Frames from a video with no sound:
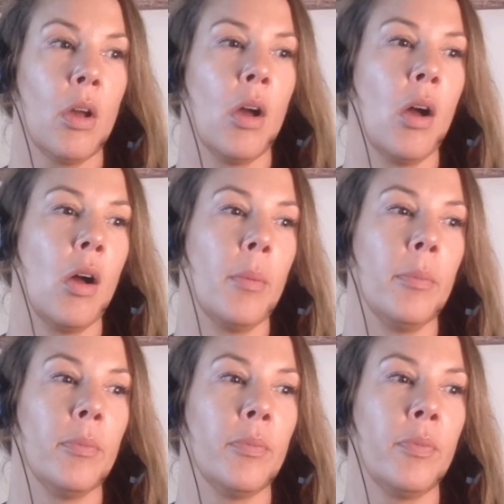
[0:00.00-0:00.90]

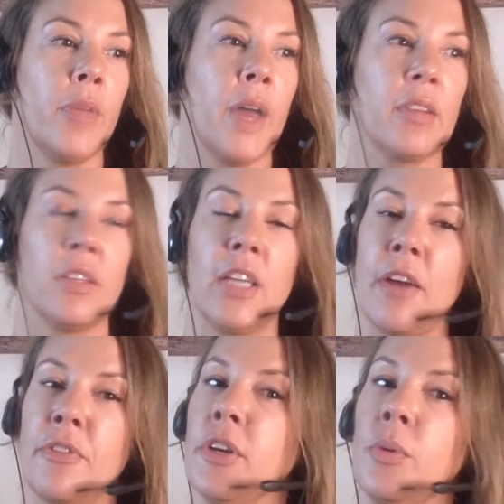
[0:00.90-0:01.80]
um that's a
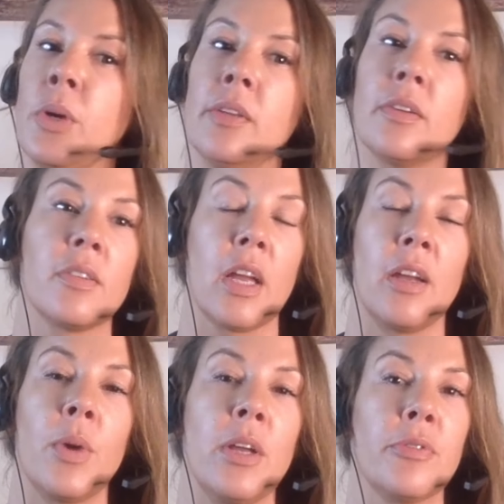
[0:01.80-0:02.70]
definite one to stay
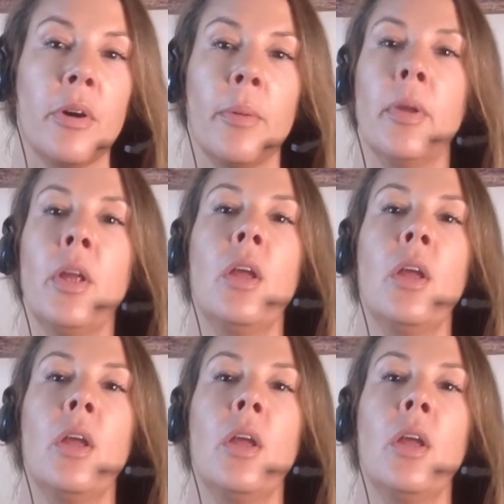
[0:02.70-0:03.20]
away from